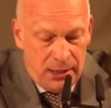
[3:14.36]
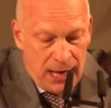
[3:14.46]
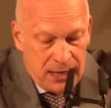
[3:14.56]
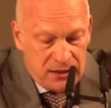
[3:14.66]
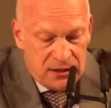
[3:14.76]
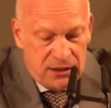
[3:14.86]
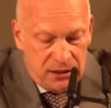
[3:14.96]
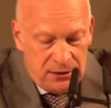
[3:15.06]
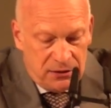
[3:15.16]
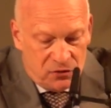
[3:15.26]
and
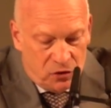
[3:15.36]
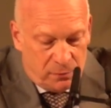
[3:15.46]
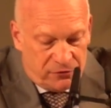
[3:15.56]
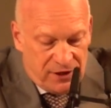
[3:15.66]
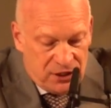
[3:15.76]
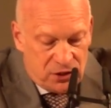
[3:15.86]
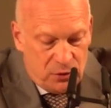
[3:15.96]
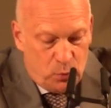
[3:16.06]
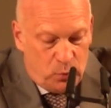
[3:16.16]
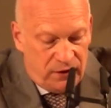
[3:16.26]
in
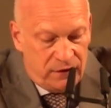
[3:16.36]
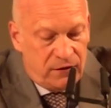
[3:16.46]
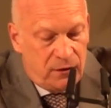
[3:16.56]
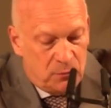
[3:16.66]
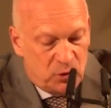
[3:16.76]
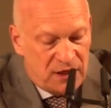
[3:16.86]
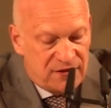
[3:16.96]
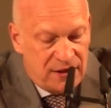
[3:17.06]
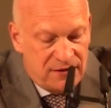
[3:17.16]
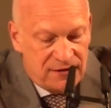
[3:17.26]
cooperation with
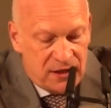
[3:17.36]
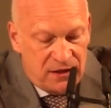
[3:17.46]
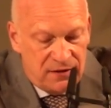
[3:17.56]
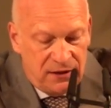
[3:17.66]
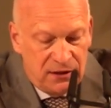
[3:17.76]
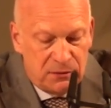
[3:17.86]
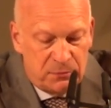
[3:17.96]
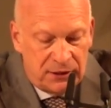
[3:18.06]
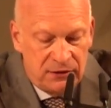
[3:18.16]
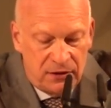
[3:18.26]
Monazensia at the
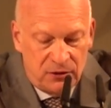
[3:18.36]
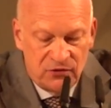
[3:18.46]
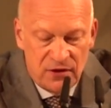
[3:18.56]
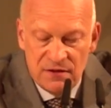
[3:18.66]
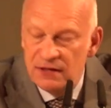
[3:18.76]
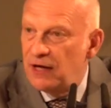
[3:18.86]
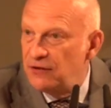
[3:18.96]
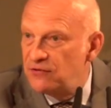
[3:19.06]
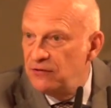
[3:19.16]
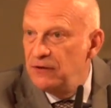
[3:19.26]
Hildebrandhaus and the
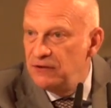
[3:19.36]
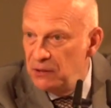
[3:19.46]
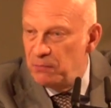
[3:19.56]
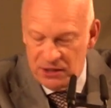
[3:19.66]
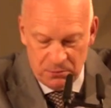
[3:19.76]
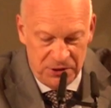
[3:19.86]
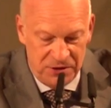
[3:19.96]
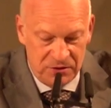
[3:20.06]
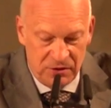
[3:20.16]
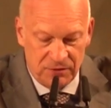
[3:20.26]
Cultural
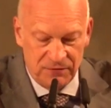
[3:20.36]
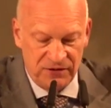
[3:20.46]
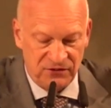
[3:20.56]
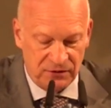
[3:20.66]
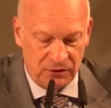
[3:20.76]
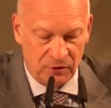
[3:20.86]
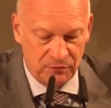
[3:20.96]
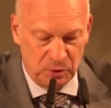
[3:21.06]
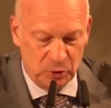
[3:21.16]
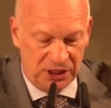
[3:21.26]
Department of the City
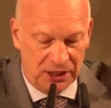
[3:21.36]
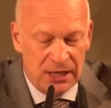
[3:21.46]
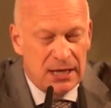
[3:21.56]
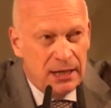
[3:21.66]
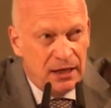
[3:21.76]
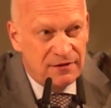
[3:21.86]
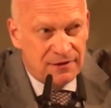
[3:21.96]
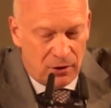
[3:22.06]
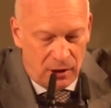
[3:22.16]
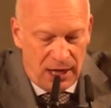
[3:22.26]
of Munich. Its
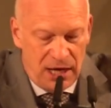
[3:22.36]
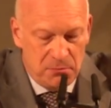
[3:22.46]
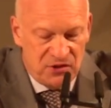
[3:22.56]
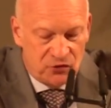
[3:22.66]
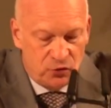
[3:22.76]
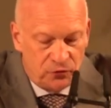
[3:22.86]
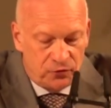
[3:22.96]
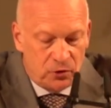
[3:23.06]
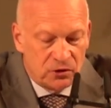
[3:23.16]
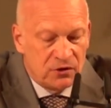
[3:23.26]
aim is
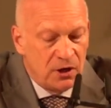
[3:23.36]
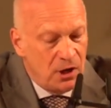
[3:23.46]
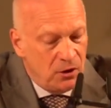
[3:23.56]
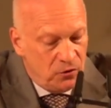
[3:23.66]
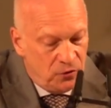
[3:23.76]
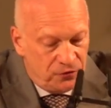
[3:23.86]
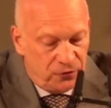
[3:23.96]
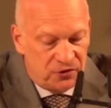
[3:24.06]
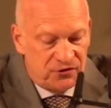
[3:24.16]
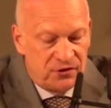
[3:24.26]
twofold: to
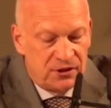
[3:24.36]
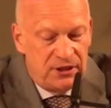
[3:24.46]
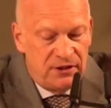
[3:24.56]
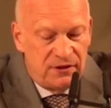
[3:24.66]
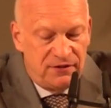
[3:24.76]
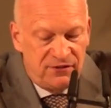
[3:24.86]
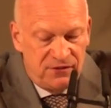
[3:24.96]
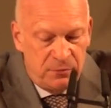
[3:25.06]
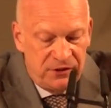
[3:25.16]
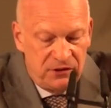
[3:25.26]
foster
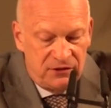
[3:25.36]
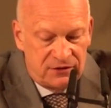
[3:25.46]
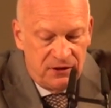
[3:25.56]
interdisciplinary